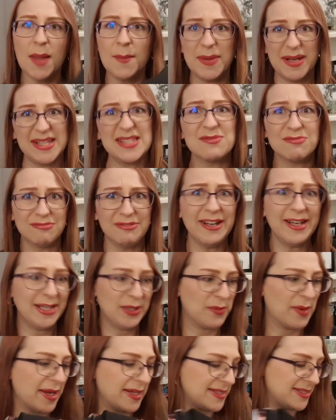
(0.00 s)
but it's
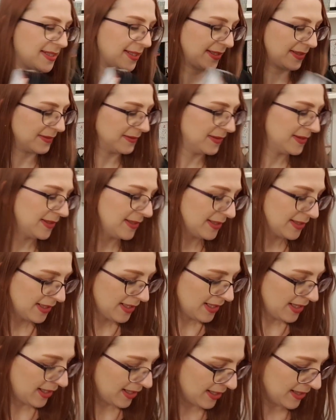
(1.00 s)
really weighty.
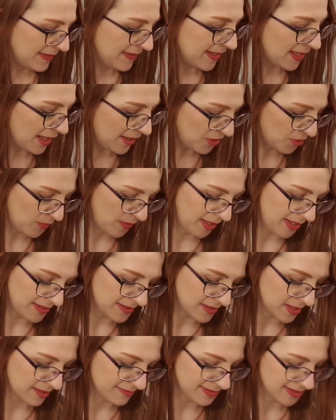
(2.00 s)
And the other
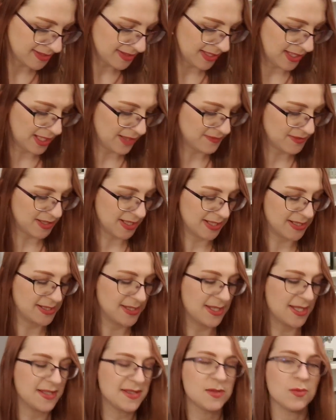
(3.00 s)
piece I received
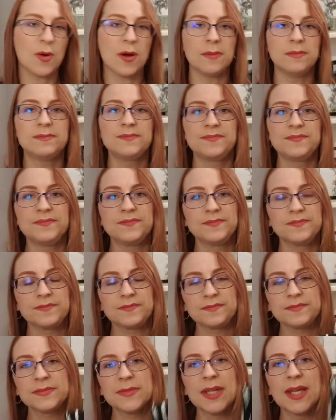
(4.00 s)
is this one.
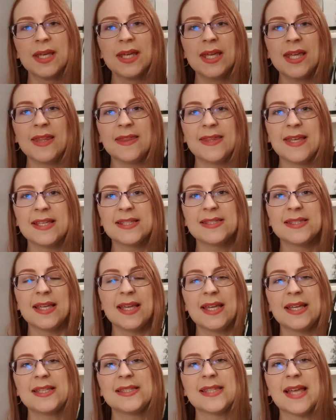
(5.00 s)
This
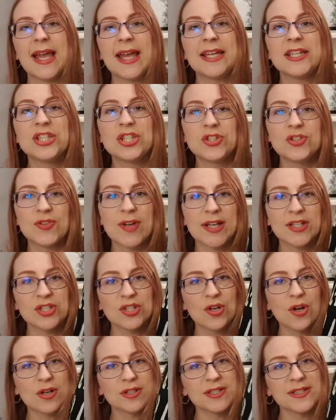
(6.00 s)
is a
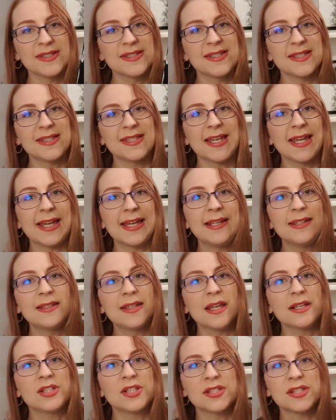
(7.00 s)
stretch cotton
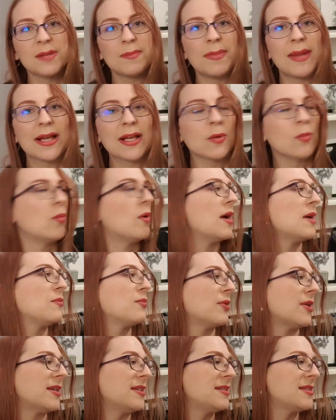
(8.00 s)
sateen, just a black and
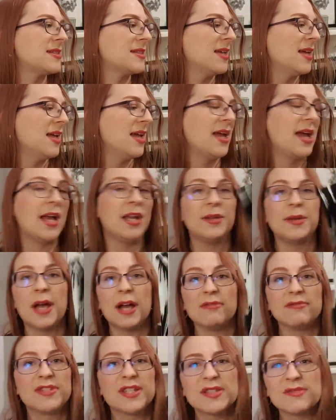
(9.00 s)
white print, and
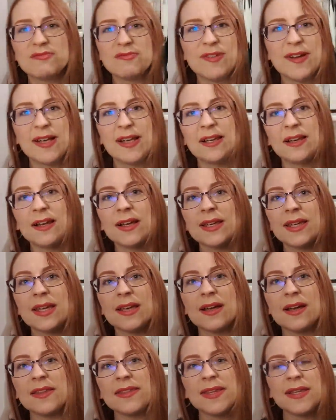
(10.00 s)
I just really like
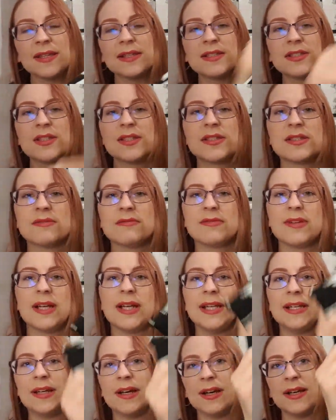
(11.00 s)
it. I think that's just a
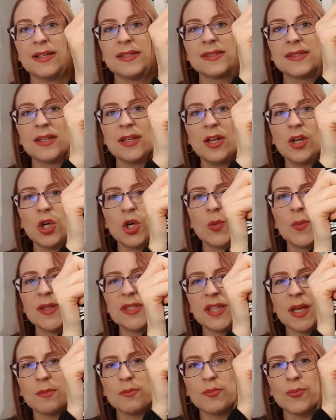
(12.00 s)
really nice,
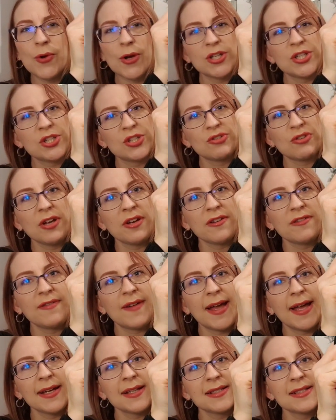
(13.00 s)
almost like brush stroke
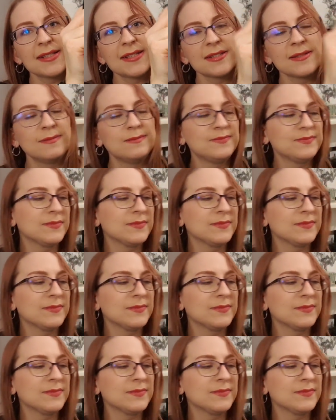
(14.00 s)
effect.